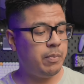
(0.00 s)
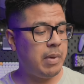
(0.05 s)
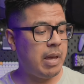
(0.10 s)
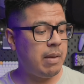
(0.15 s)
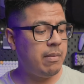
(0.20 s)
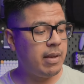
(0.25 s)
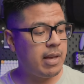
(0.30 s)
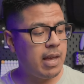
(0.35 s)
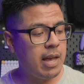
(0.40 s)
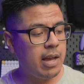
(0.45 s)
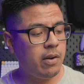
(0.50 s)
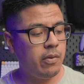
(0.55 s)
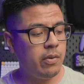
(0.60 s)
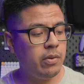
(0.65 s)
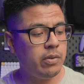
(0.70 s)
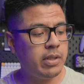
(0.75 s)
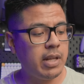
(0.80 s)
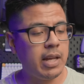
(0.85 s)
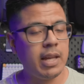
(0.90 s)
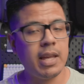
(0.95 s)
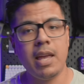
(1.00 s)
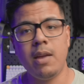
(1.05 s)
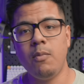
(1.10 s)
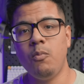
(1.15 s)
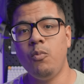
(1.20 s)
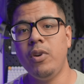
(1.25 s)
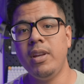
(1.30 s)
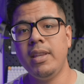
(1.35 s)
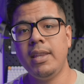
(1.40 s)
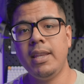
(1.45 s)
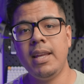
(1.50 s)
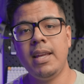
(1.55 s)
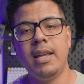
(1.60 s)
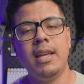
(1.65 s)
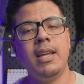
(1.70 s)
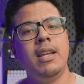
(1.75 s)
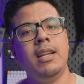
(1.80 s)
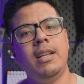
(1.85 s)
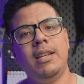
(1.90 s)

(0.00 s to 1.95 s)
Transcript: baby kangaroos that came with it.